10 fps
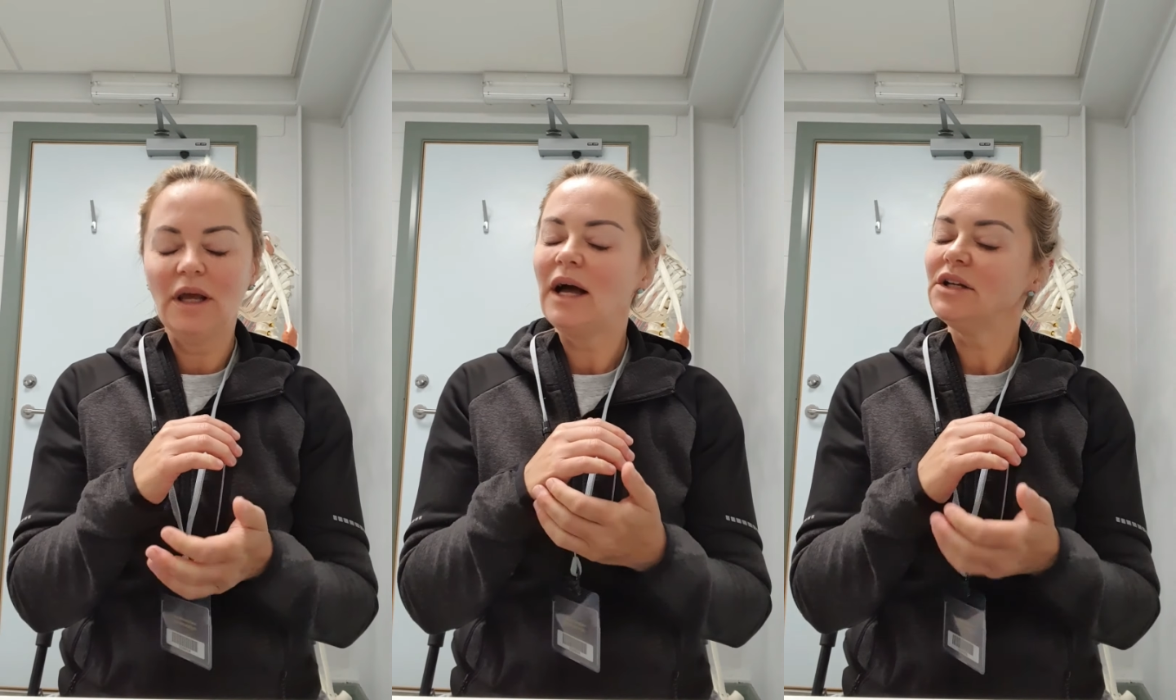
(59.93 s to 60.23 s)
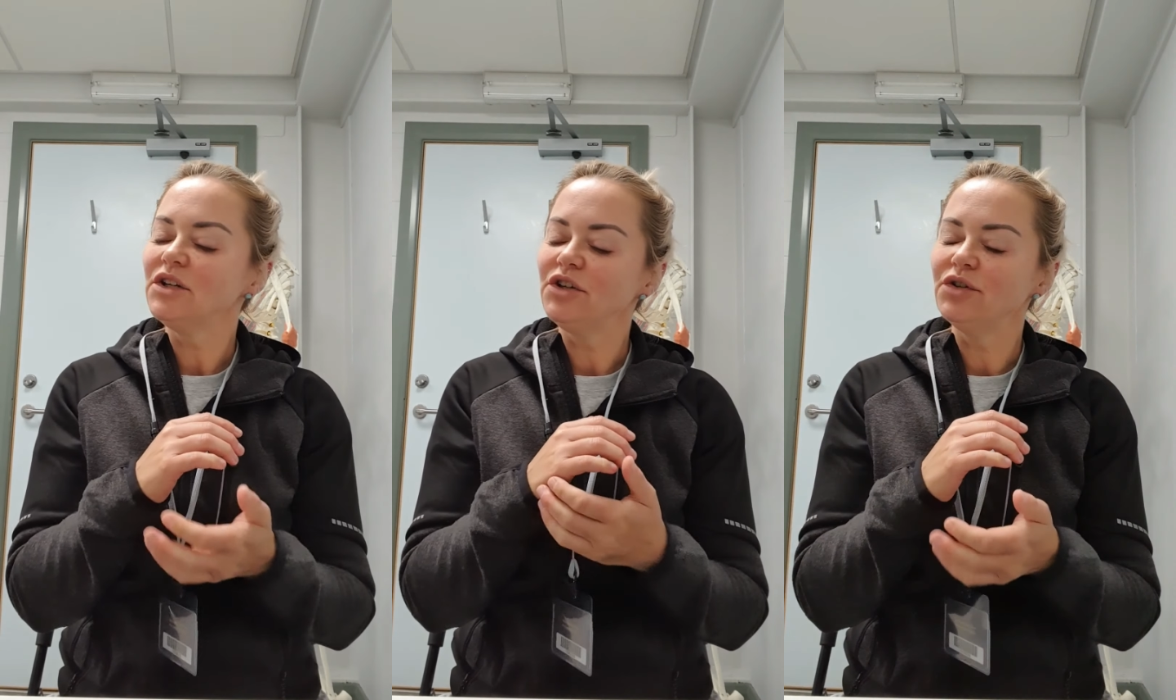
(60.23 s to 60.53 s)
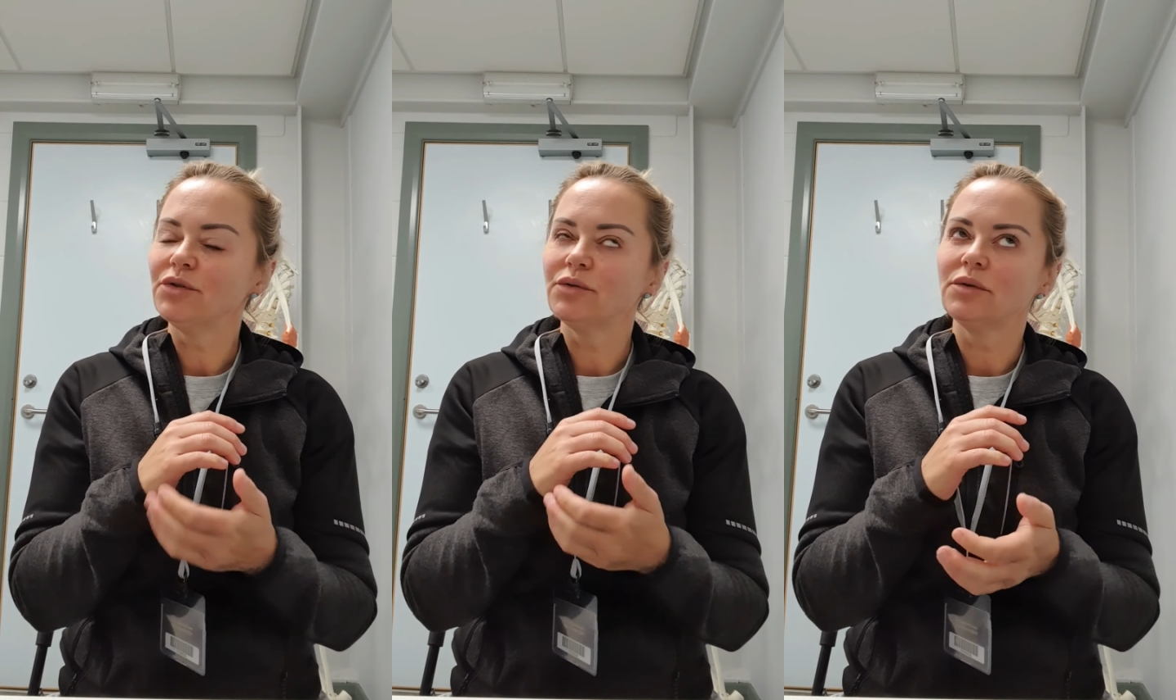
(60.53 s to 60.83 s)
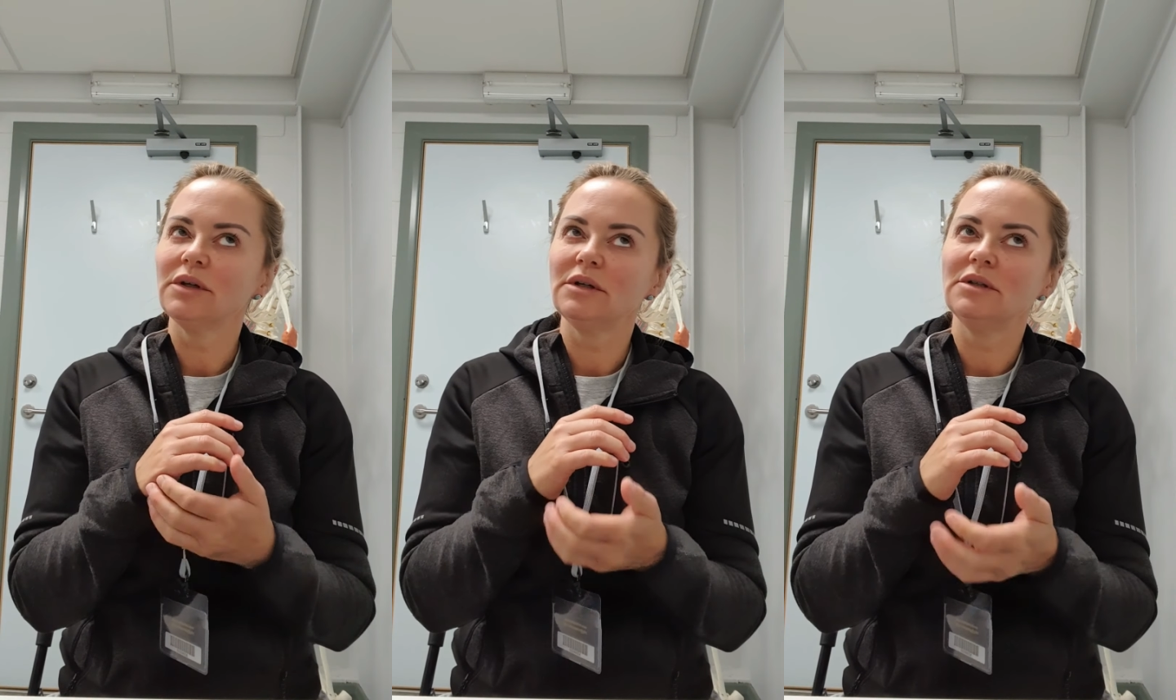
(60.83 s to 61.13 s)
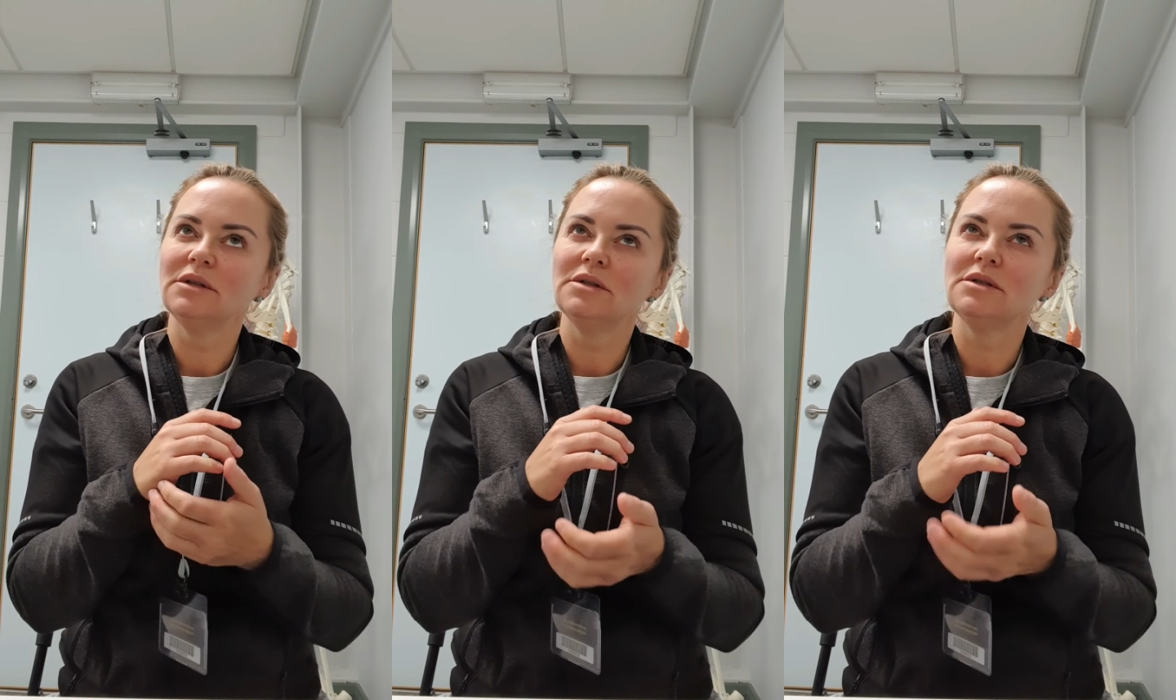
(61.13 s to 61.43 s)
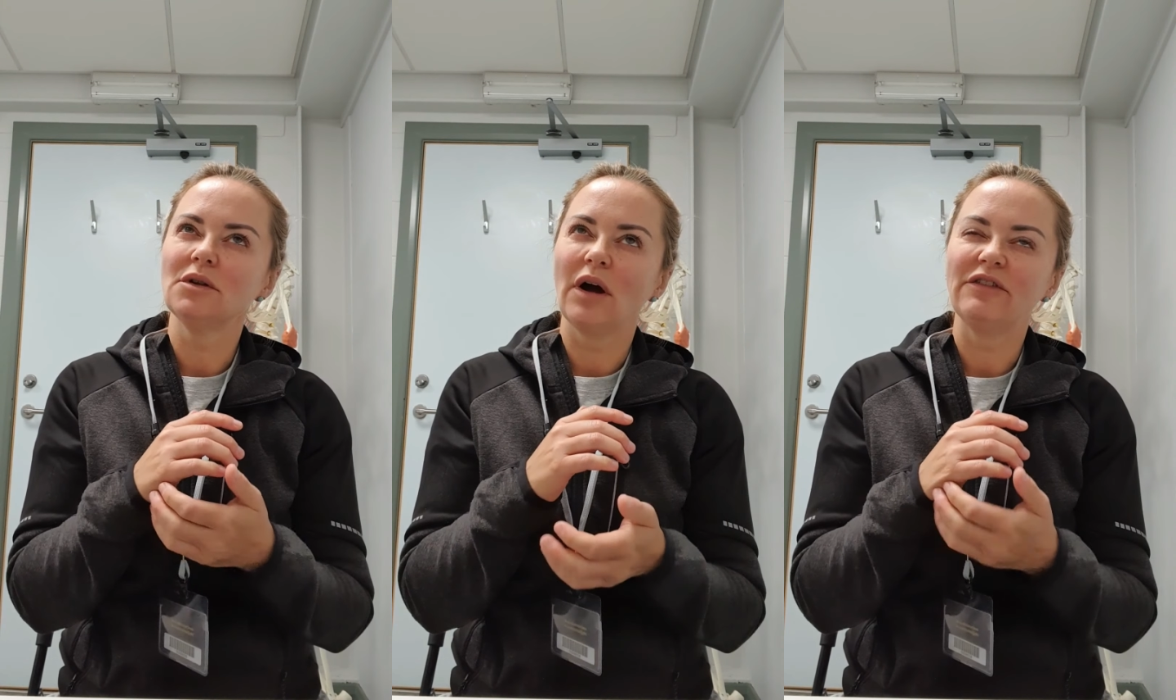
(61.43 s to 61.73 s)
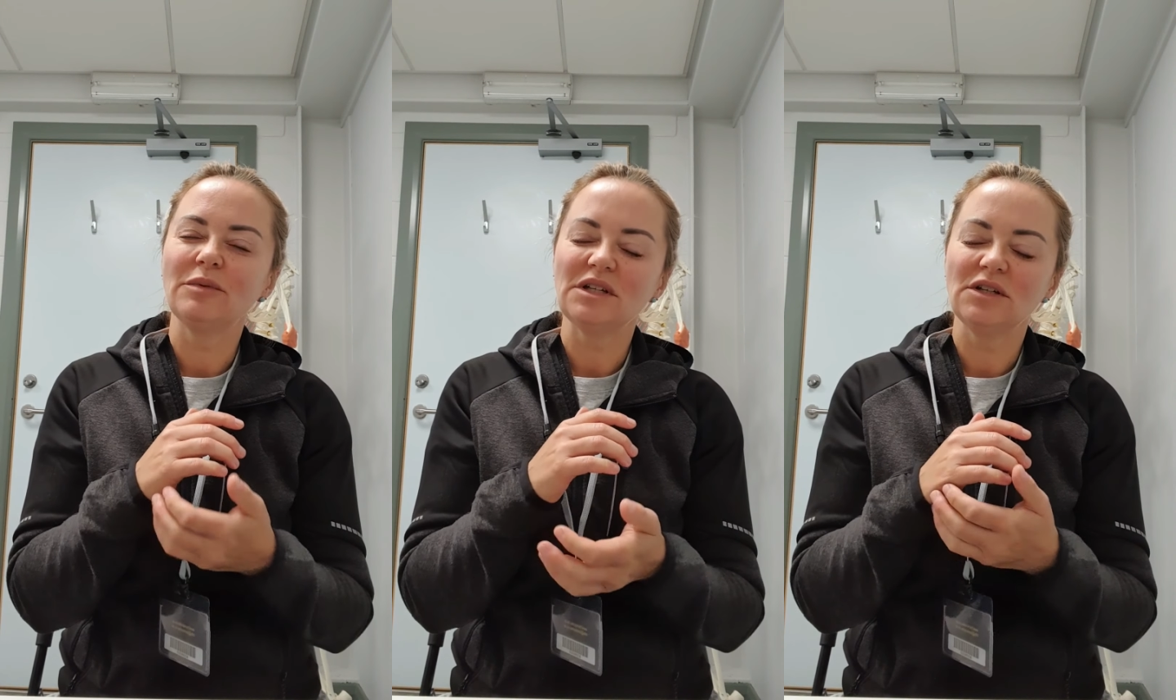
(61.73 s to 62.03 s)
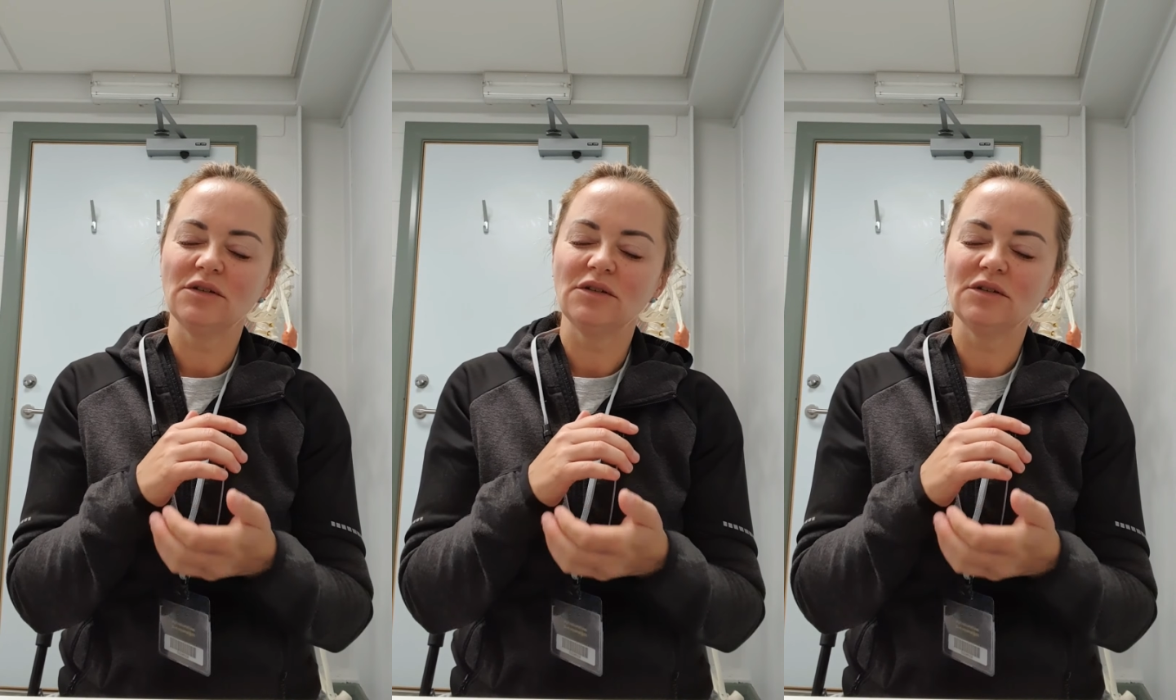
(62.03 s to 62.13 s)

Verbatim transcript: And you know, not everybody